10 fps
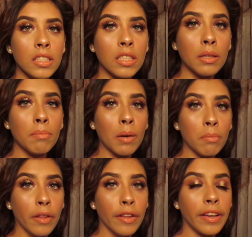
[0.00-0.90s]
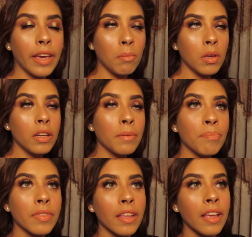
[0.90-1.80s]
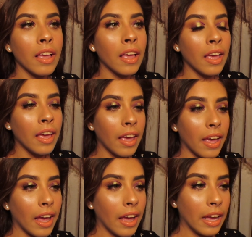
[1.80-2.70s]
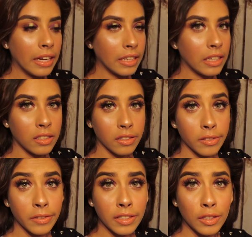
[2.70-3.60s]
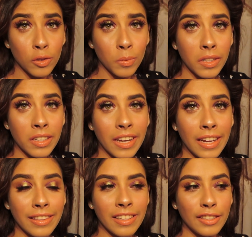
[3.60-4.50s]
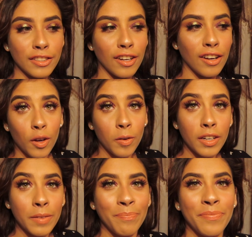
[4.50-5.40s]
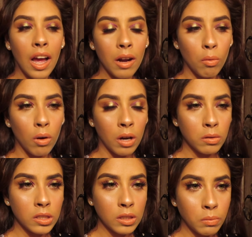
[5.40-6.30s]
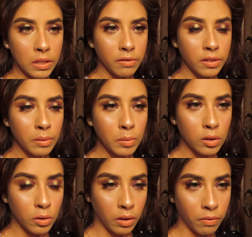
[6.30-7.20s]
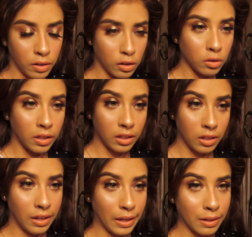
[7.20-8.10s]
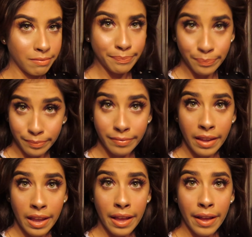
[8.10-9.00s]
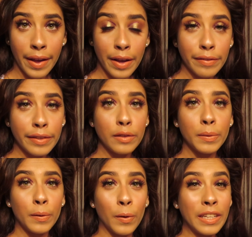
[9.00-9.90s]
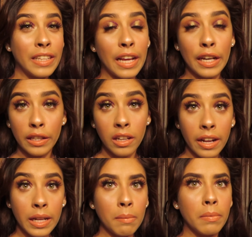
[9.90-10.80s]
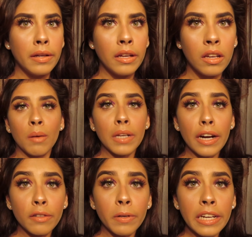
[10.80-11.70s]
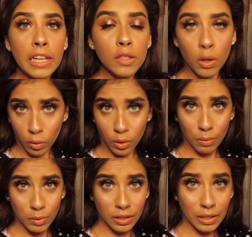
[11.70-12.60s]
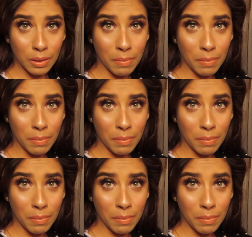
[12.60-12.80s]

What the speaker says: can see my brother came in and he started doing his homework and things got awkward. I was gonna wait for him until he finished so I can like finish recording in that good lighting, but I'm tired of waiting, so I'm just in the